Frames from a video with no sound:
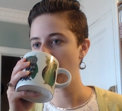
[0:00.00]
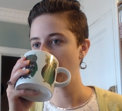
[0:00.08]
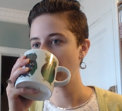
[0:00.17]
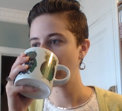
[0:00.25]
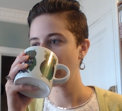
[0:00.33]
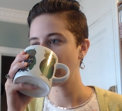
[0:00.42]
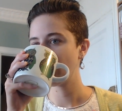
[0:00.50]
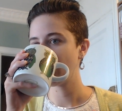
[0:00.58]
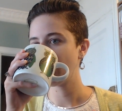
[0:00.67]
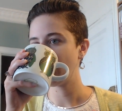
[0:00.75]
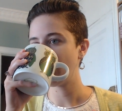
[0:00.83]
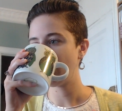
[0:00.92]

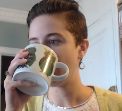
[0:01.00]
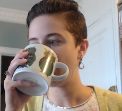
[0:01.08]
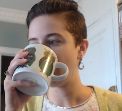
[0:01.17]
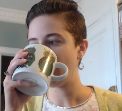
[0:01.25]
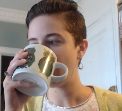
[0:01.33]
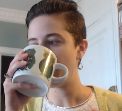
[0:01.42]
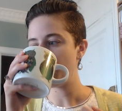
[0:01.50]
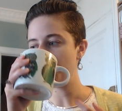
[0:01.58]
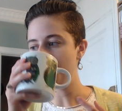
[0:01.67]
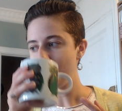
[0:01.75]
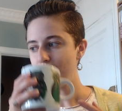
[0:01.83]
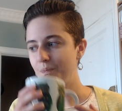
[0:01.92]

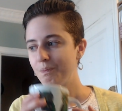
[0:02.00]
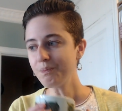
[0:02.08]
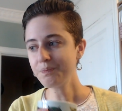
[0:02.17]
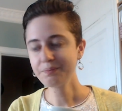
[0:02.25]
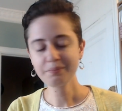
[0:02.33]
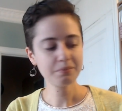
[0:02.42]
Nothing is said.